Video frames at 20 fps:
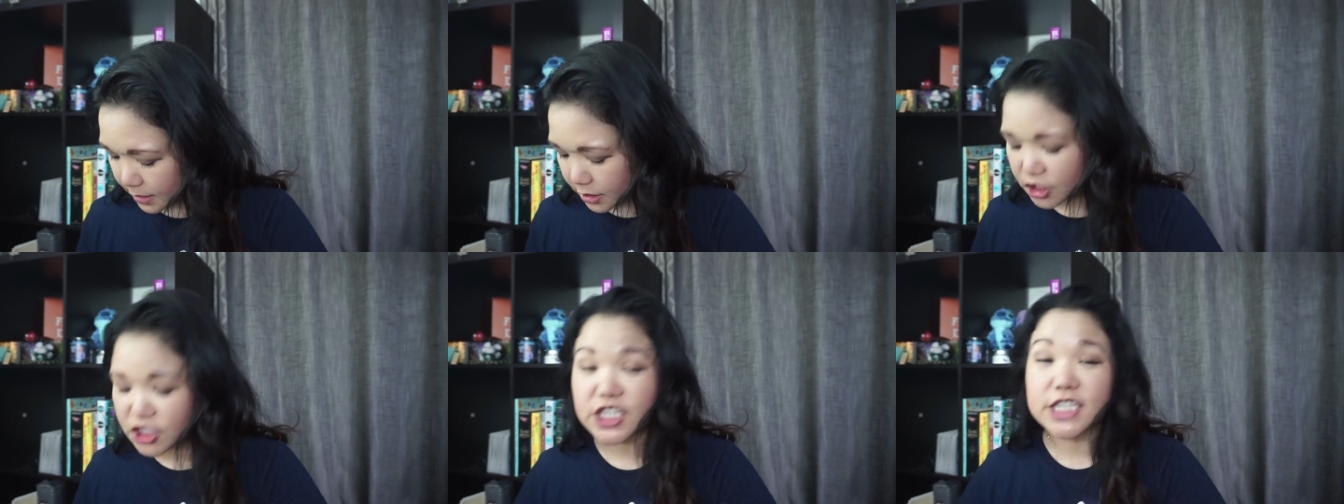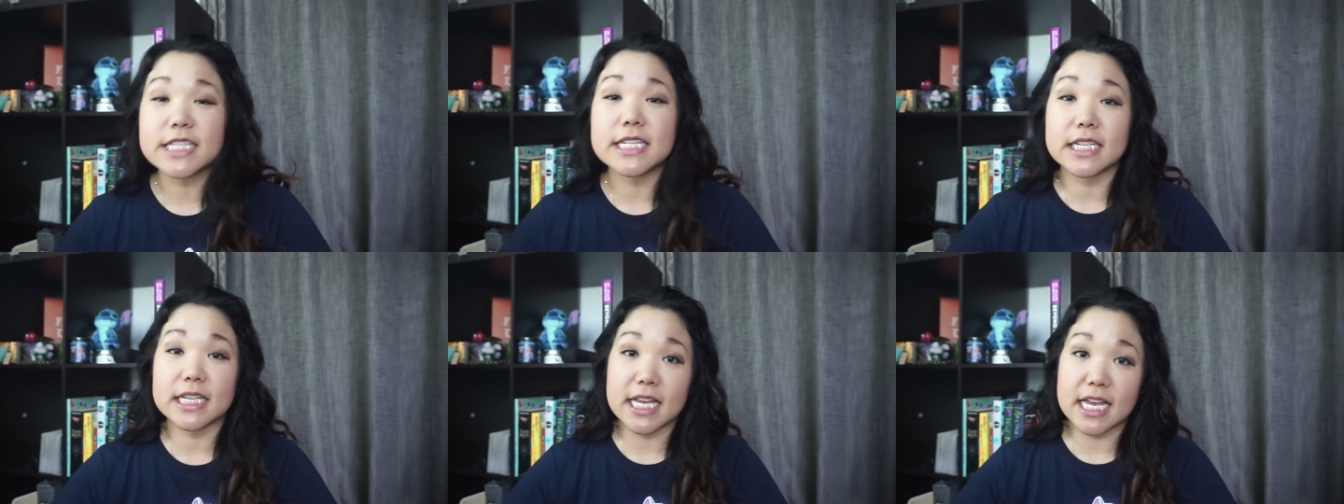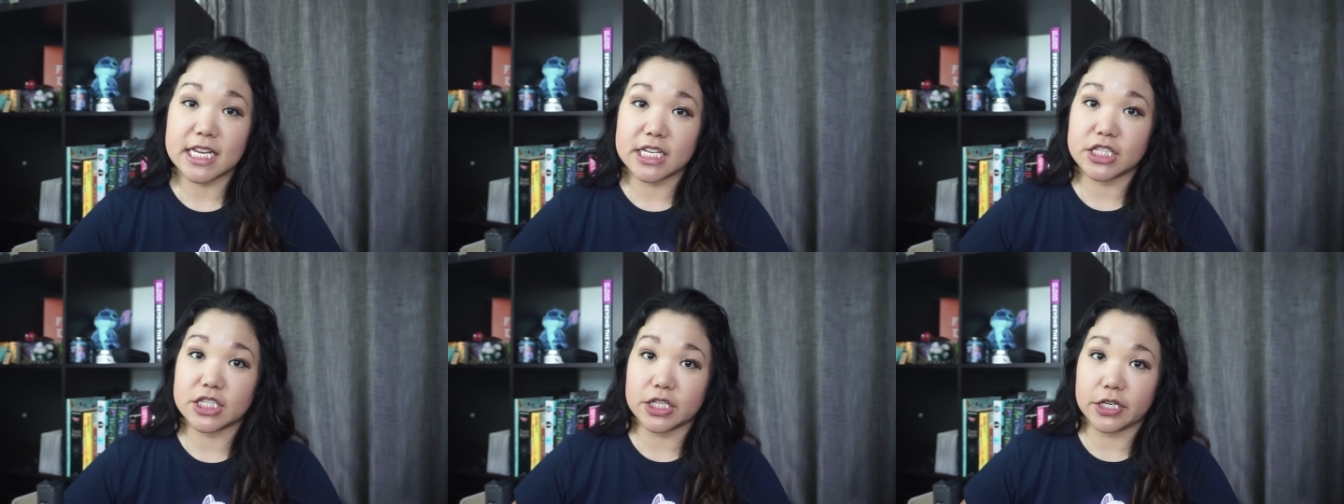just in
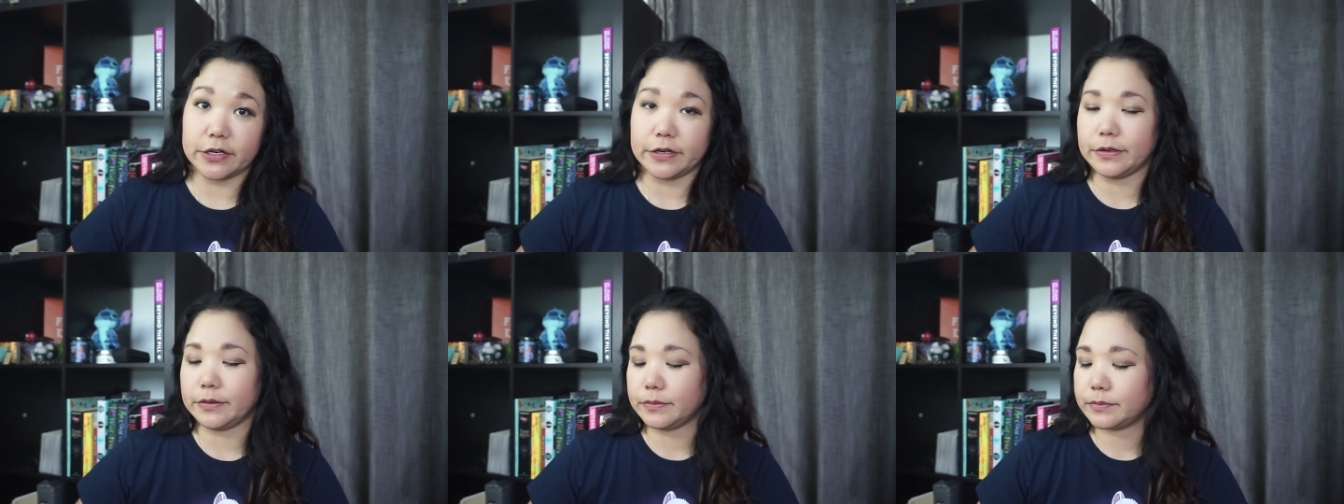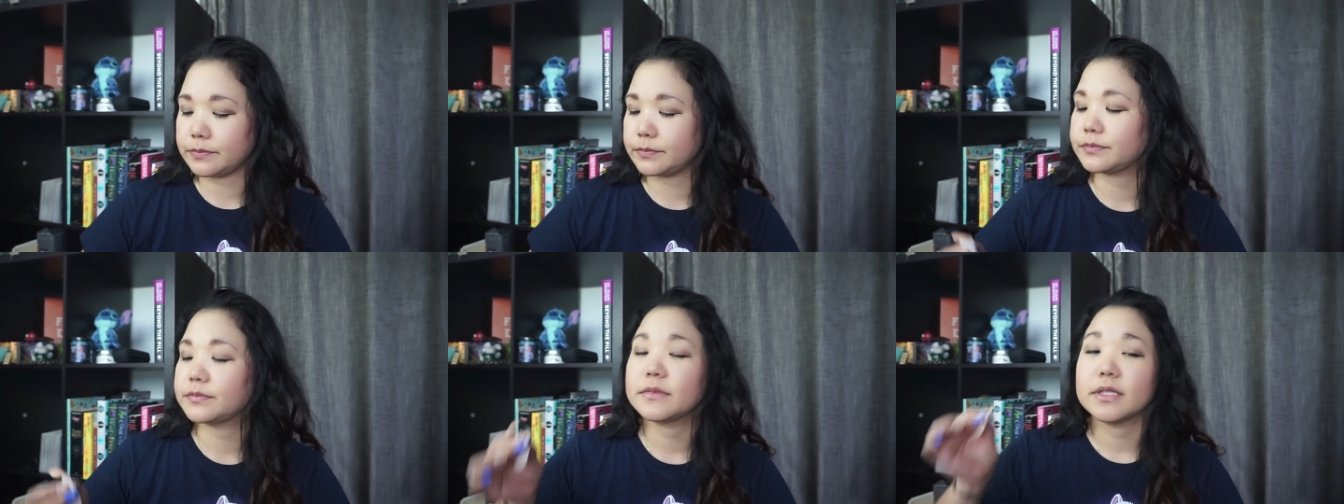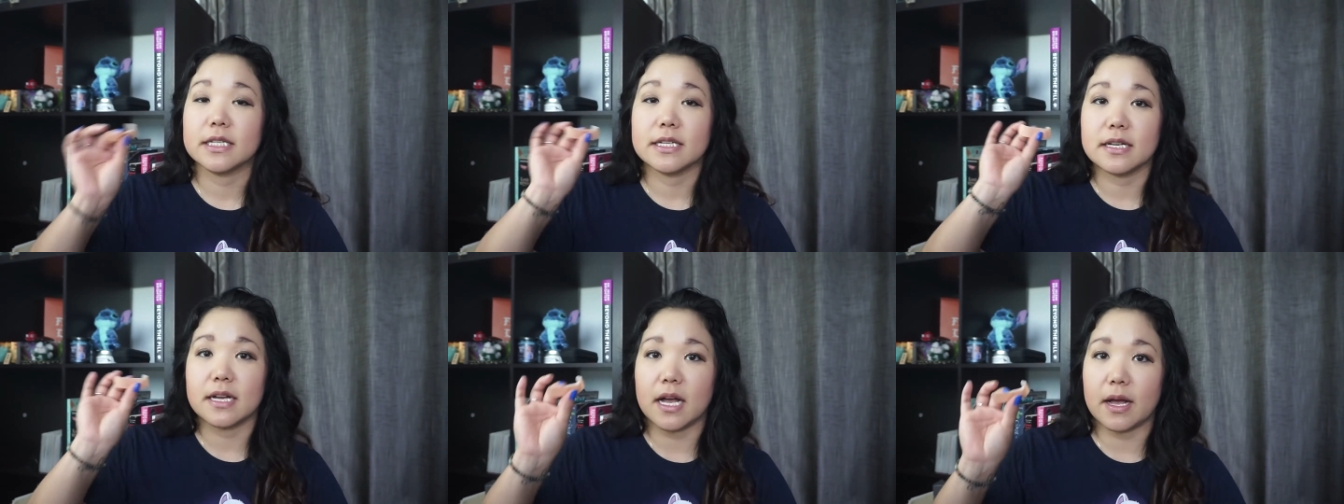case, you know,
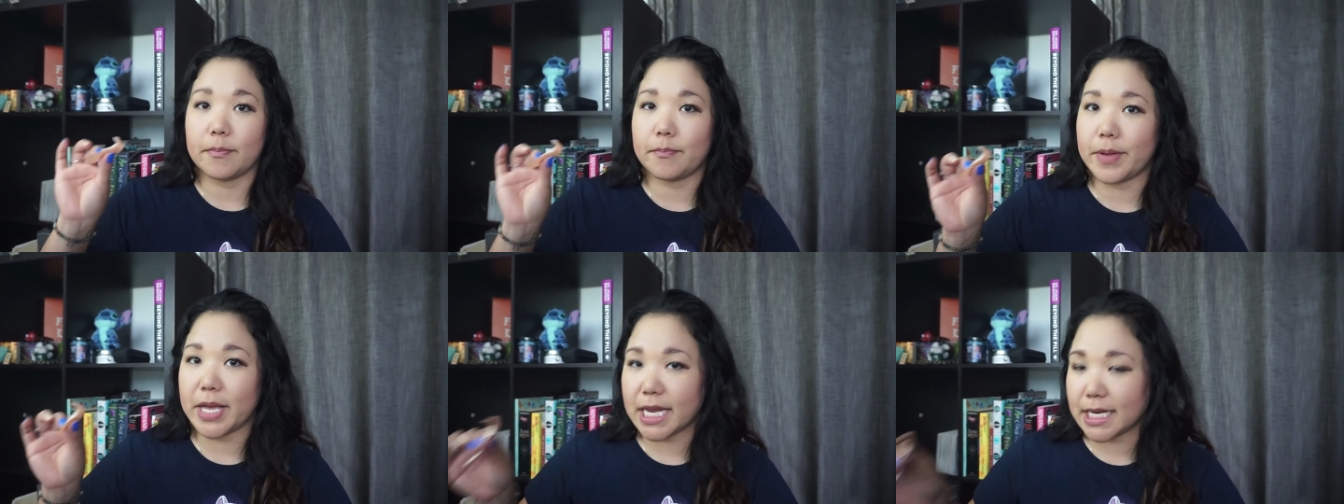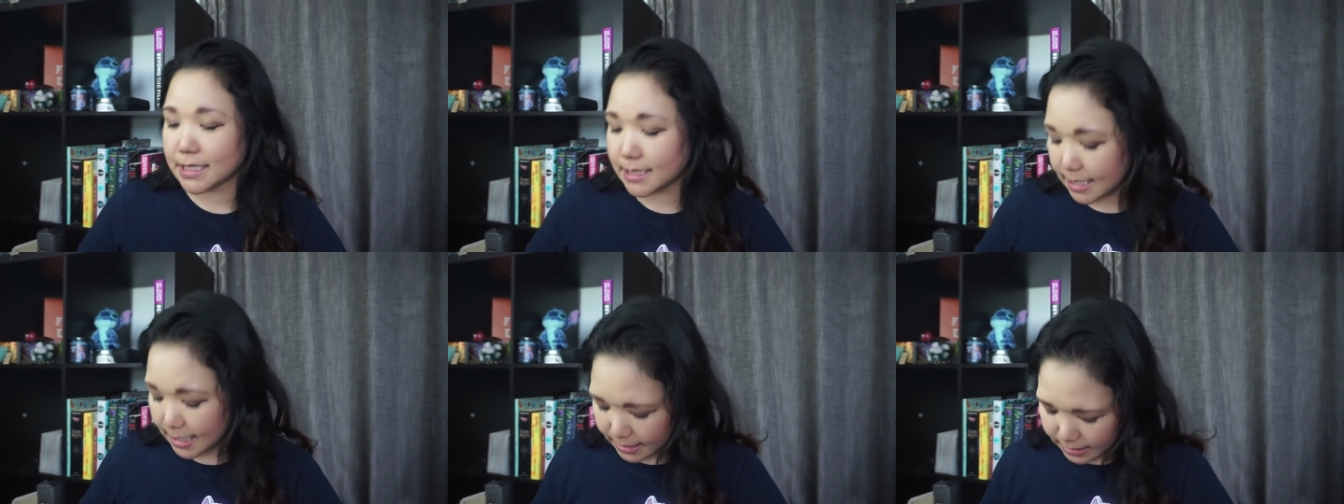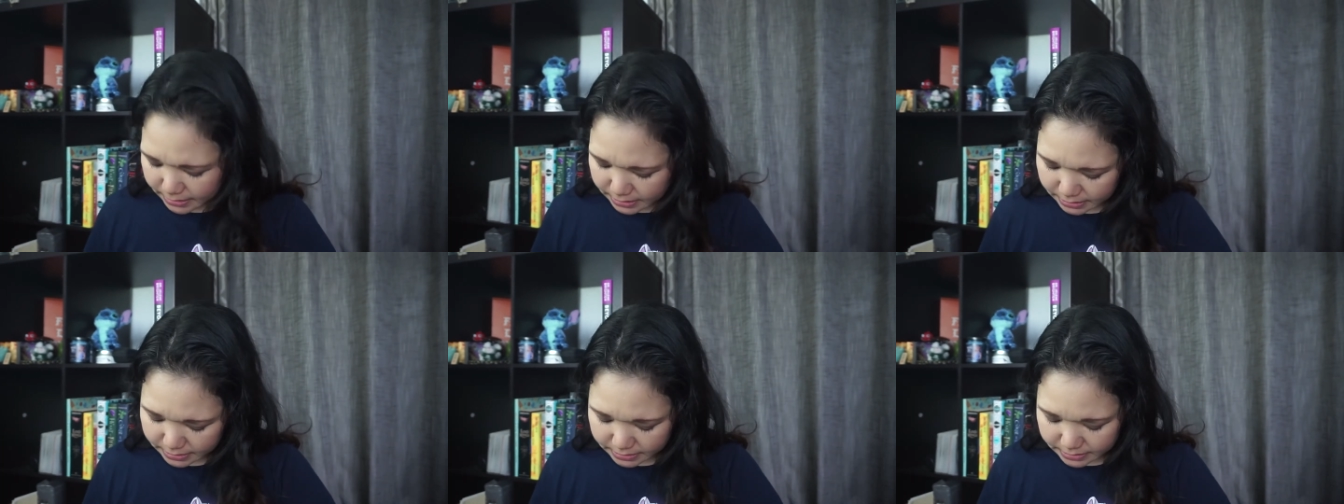a Band-Aid,